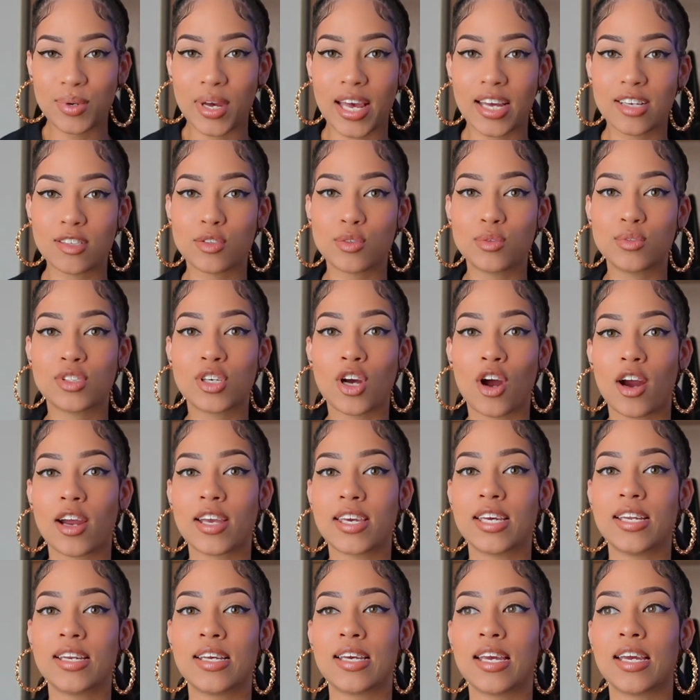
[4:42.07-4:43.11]
head to
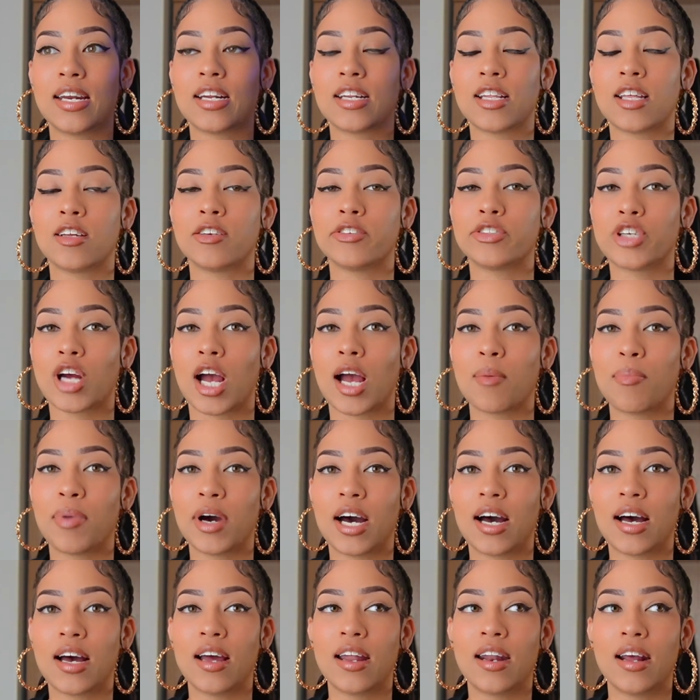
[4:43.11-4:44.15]
Target to get another
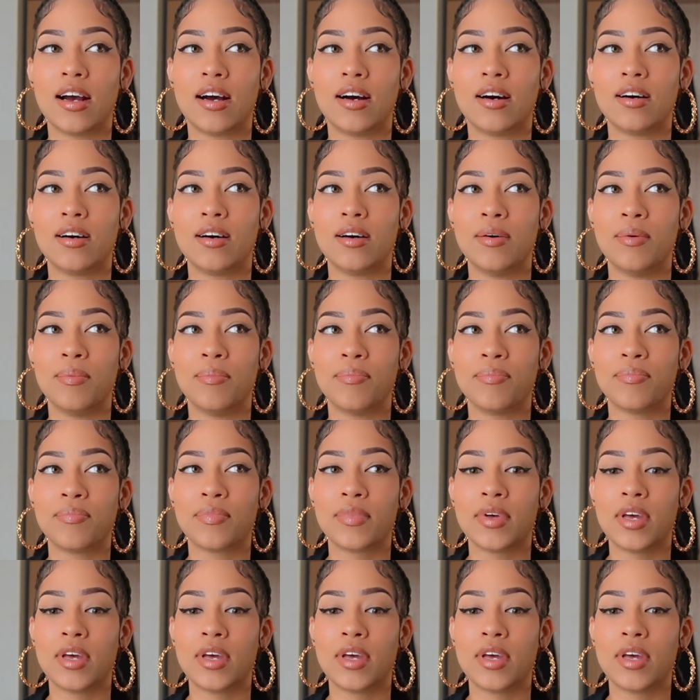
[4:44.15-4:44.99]
tripod um